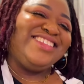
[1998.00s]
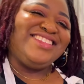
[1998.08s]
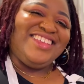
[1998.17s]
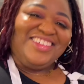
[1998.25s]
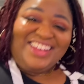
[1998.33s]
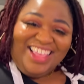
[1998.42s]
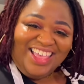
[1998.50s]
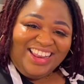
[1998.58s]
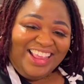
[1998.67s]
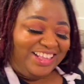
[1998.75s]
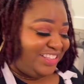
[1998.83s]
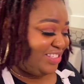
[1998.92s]
So now
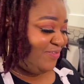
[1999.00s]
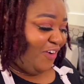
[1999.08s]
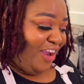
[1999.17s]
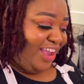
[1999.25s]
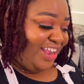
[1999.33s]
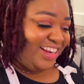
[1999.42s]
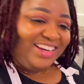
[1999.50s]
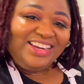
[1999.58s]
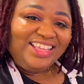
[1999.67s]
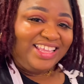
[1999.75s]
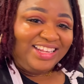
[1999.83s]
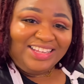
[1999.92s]
they frying.
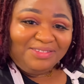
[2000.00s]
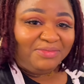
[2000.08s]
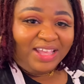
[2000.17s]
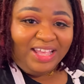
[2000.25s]
Look at them